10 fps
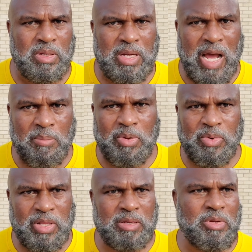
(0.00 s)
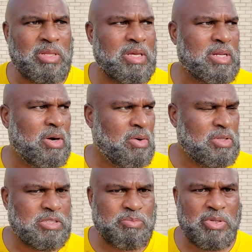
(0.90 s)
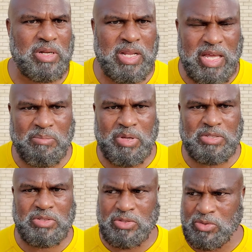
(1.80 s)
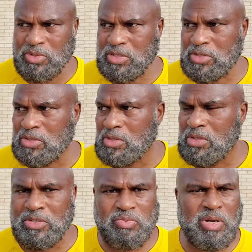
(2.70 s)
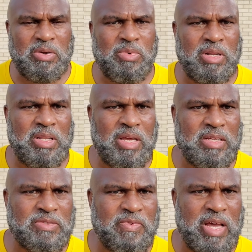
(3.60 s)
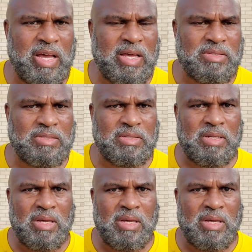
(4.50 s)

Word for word: And I really believe the Holy Spirit led me to do this 21 days fast.